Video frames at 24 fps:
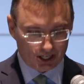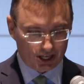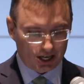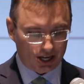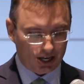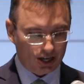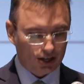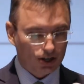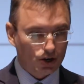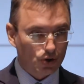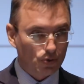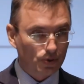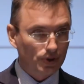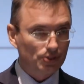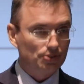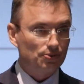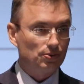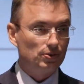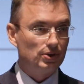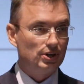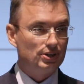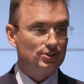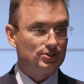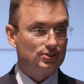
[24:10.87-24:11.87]
and going
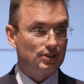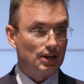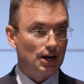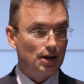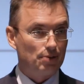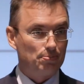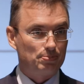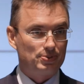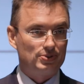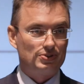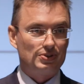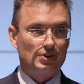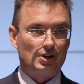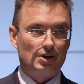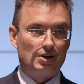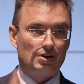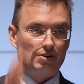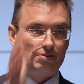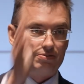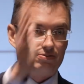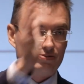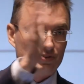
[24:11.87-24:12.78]
through the steps of